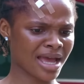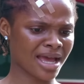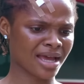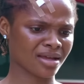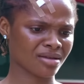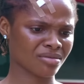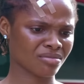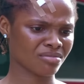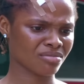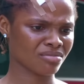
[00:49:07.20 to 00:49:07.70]

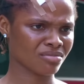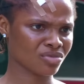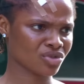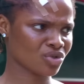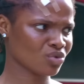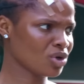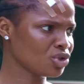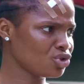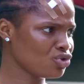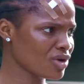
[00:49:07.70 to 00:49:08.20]
Ah,
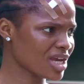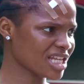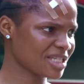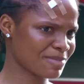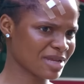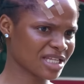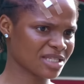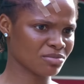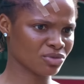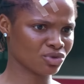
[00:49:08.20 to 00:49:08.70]
so what do you
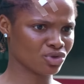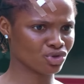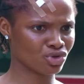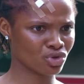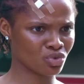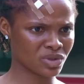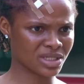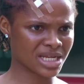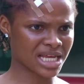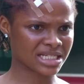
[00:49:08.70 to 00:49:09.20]
expect me to
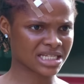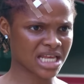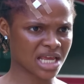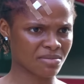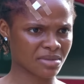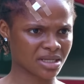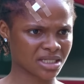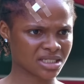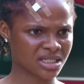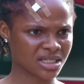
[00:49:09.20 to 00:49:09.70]
do with the
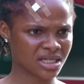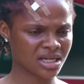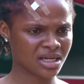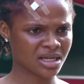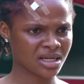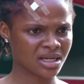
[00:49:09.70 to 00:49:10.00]
assignment?